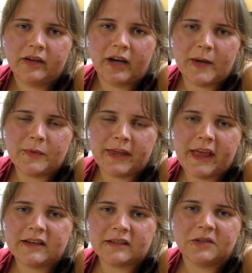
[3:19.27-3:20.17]
I
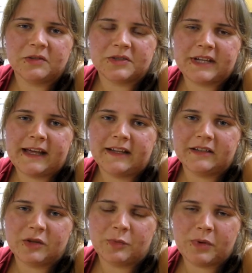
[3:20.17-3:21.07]
began to
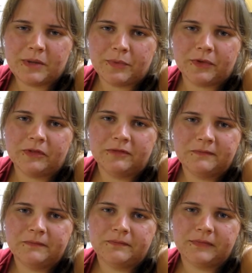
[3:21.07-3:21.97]
understand the people
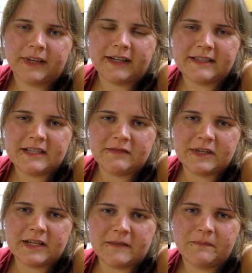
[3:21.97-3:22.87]
on
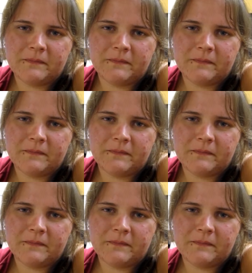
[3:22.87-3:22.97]
TV